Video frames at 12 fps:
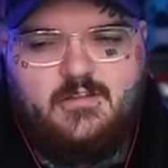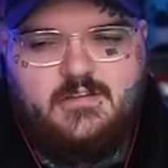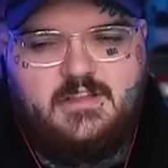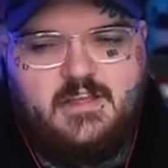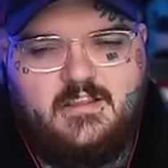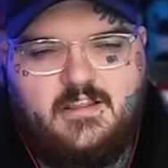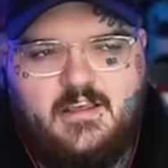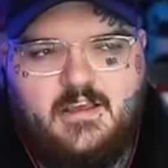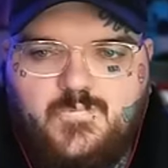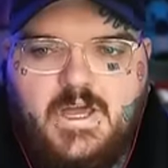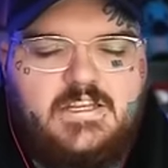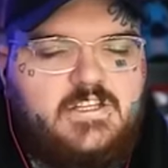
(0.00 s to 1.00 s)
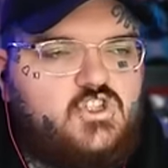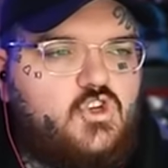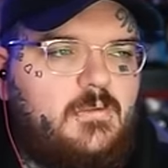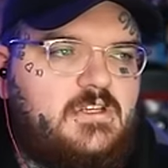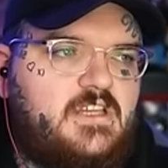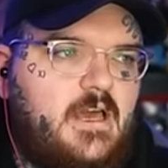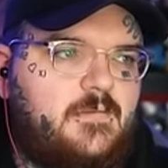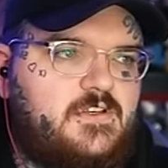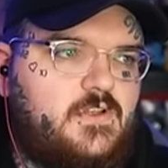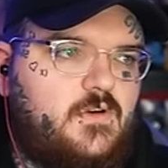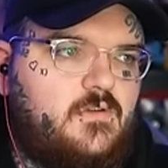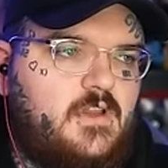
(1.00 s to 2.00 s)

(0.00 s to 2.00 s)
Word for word: That's like, that did so much damage though.